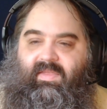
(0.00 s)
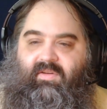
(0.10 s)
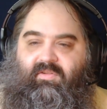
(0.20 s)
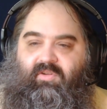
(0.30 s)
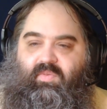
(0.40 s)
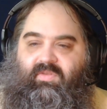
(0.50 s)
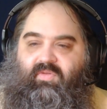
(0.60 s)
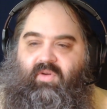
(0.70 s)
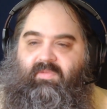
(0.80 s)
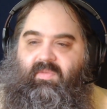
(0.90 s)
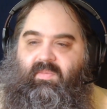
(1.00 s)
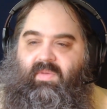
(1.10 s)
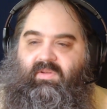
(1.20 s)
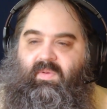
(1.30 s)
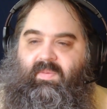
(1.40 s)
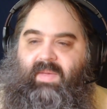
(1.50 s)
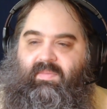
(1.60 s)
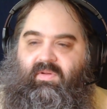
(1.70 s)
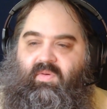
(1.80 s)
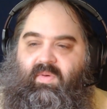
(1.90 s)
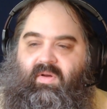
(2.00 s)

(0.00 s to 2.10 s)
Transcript: The group was formed from multiple people who had